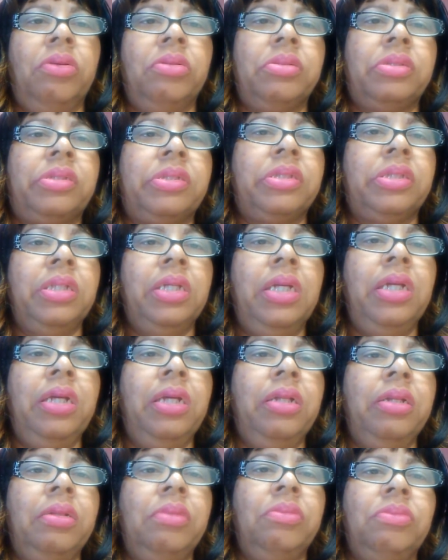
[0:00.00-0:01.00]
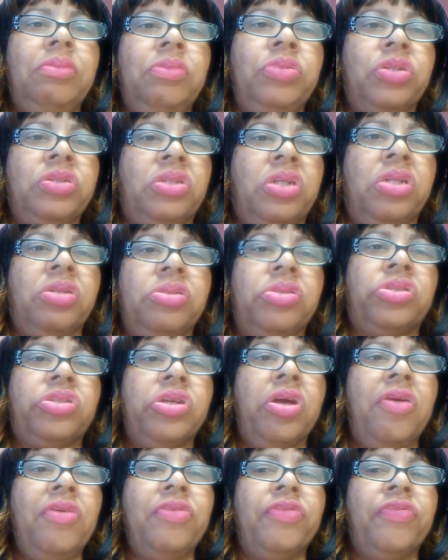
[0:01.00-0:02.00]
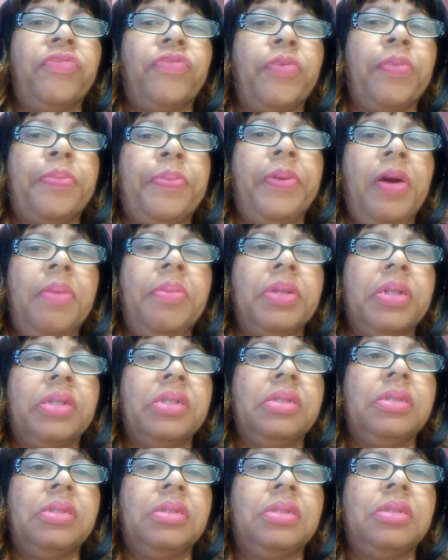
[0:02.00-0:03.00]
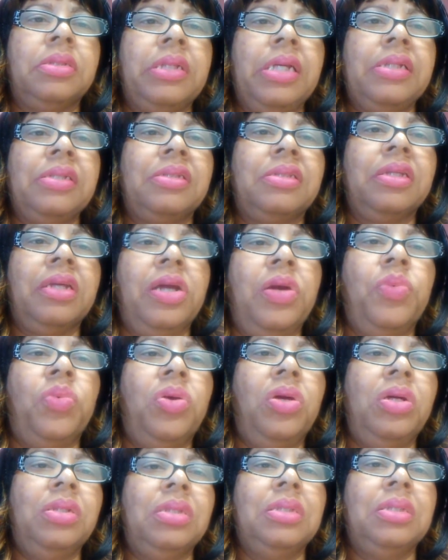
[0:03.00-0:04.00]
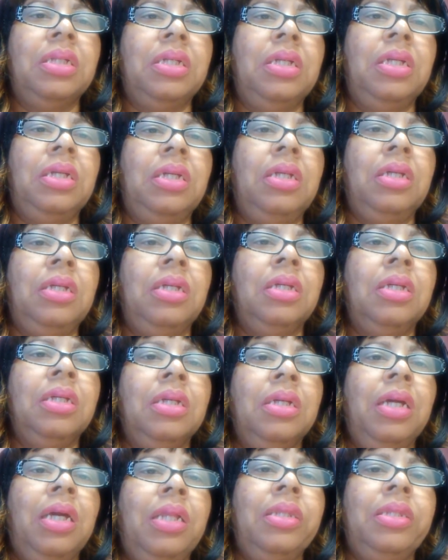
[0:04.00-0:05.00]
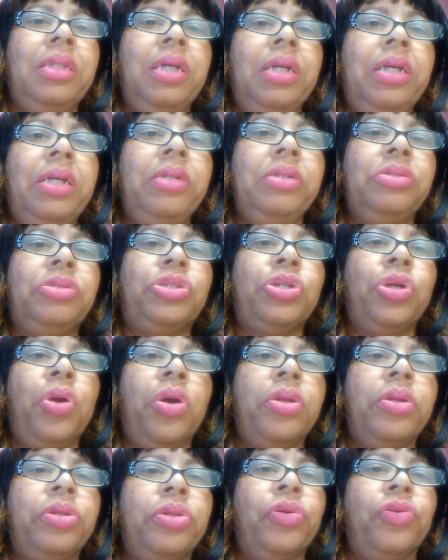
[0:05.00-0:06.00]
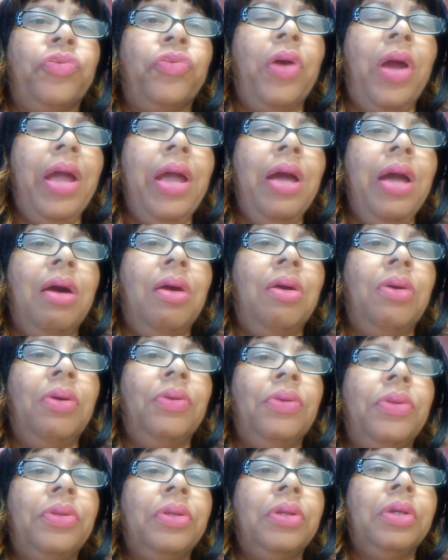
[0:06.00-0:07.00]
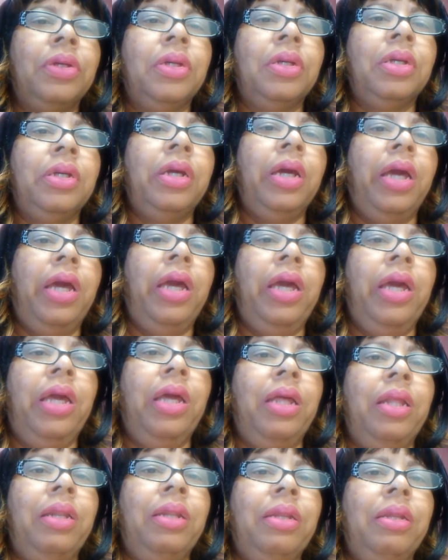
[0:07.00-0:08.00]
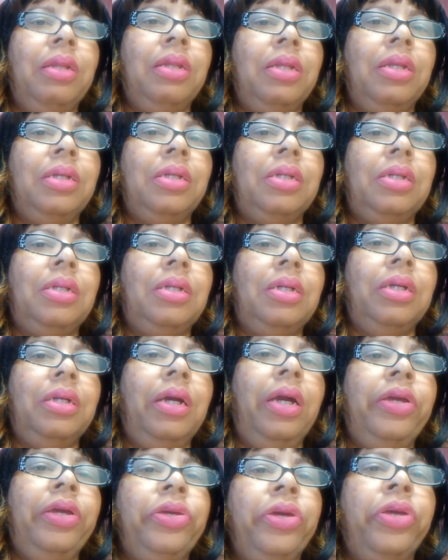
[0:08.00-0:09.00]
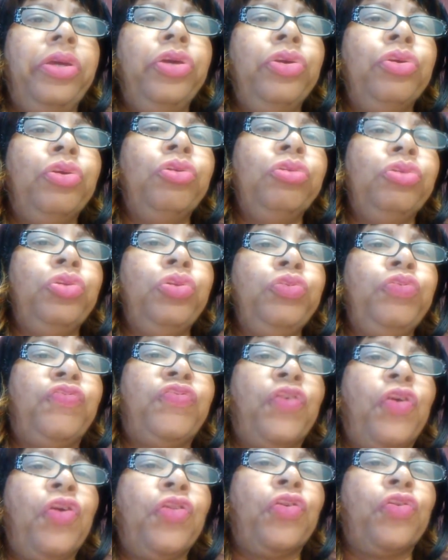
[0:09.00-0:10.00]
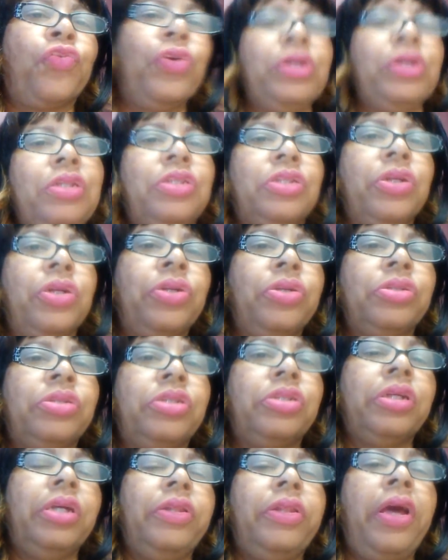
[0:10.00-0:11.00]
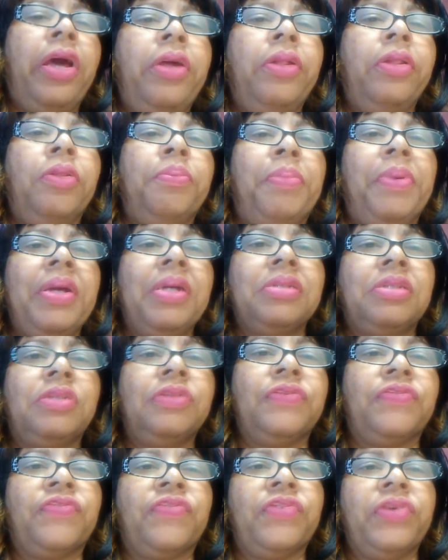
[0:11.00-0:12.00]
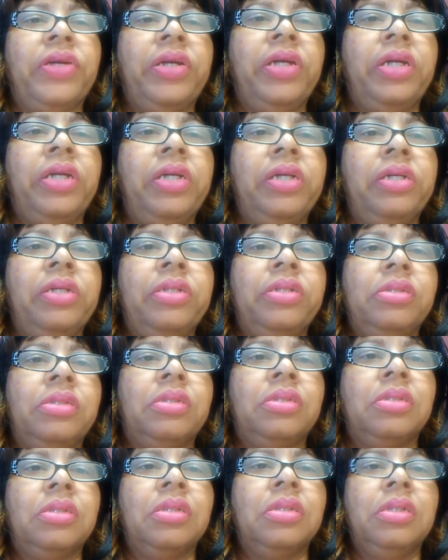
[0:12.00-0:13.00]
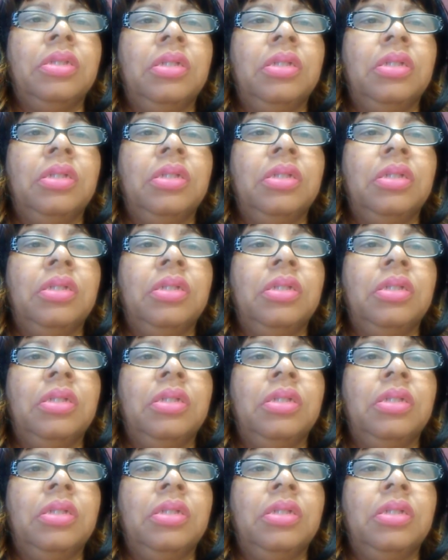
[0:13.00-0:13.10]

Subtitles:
seeing conservative Republicans. They're saying one thing, and then you turn it around, and you go do further research, and they're the best of friends.